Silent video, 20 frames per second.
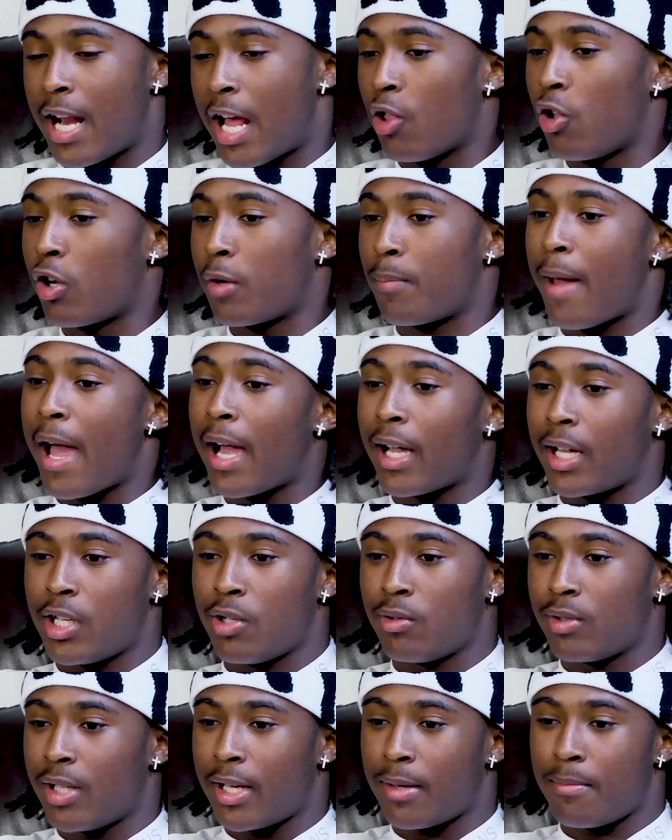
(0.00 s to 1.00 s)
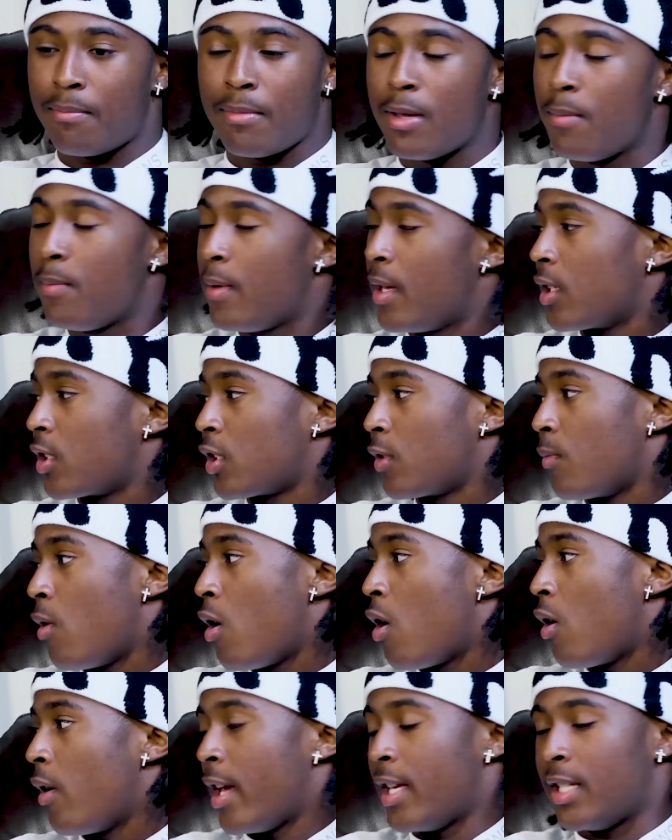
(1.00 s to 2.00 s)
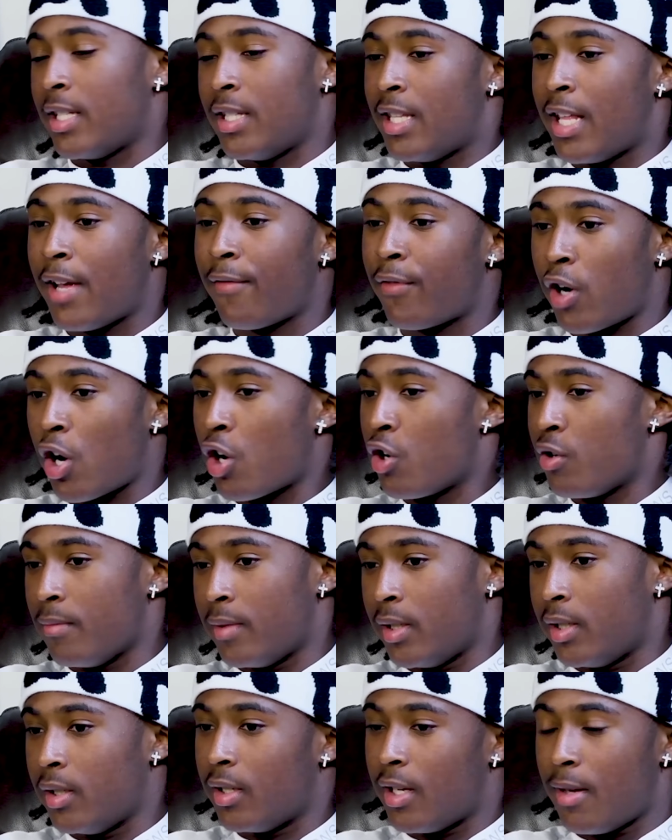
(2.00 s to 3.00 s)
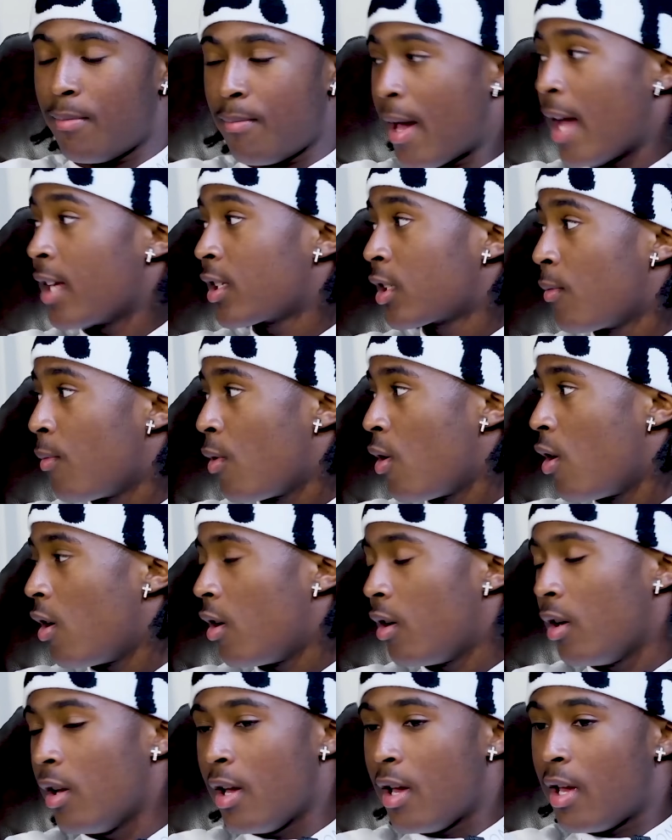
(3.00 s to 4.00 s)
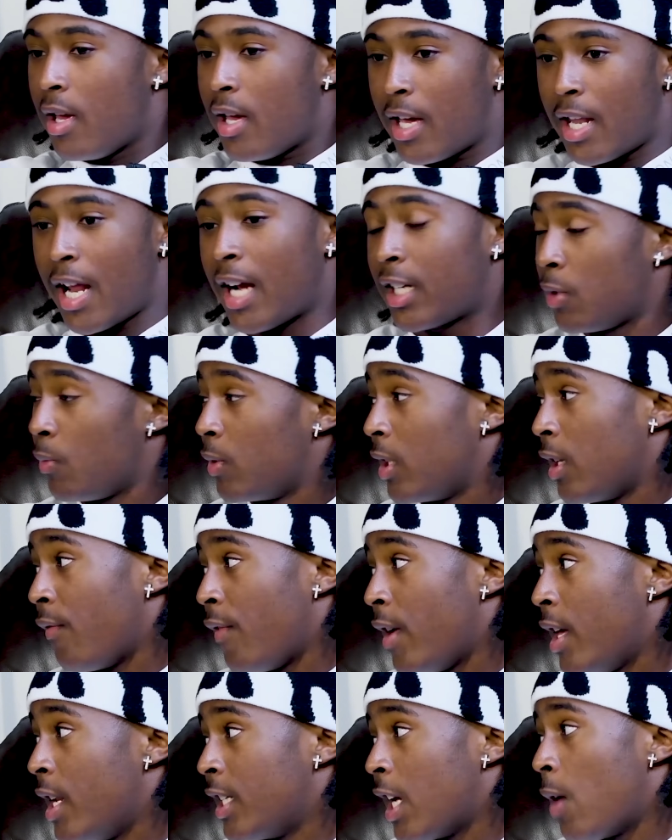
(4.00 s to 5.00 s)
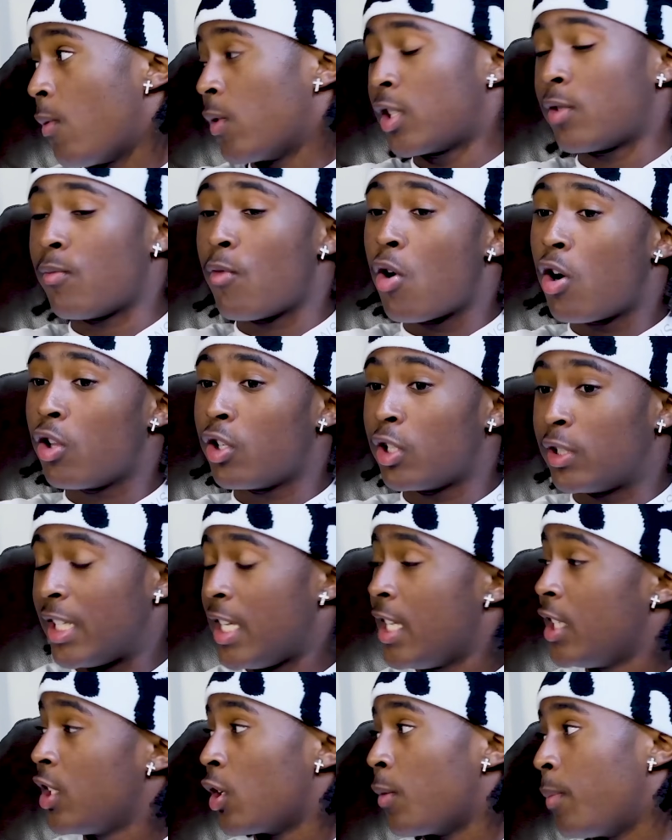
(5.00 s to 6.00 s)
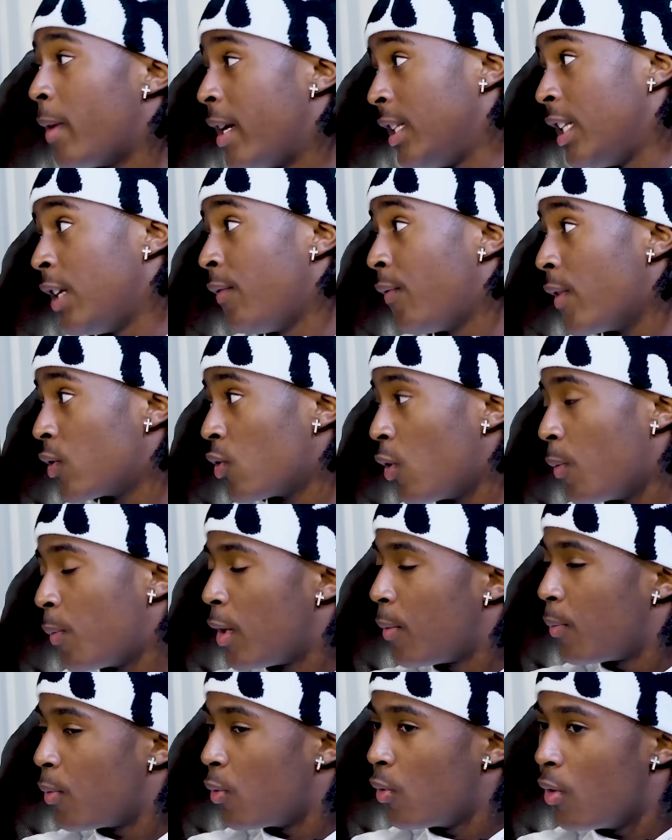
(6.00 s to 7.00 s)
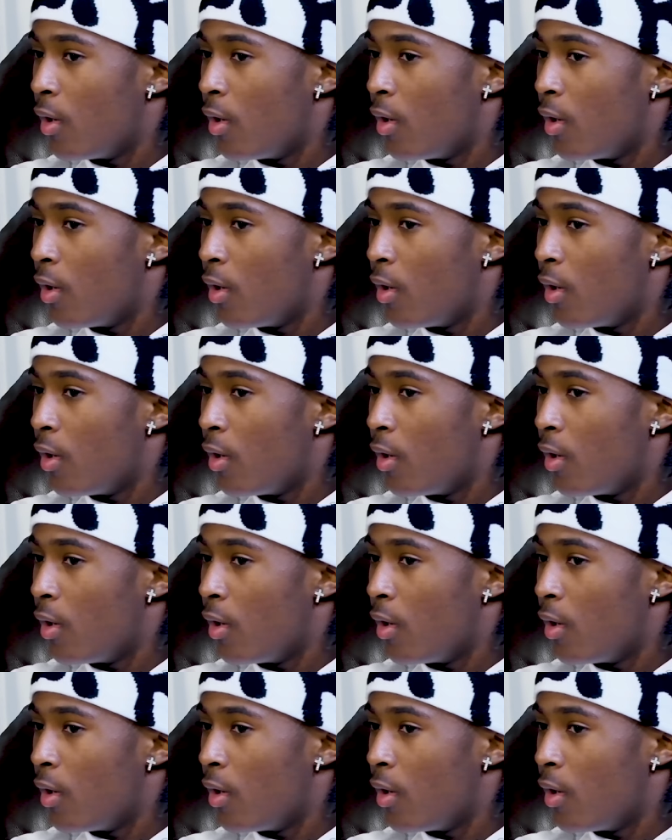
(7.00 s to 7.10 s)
I look back at it, it was like me being small has never hurt me. In basketball, it actually was an advantage. I was smaller. It's easier to play defense on people.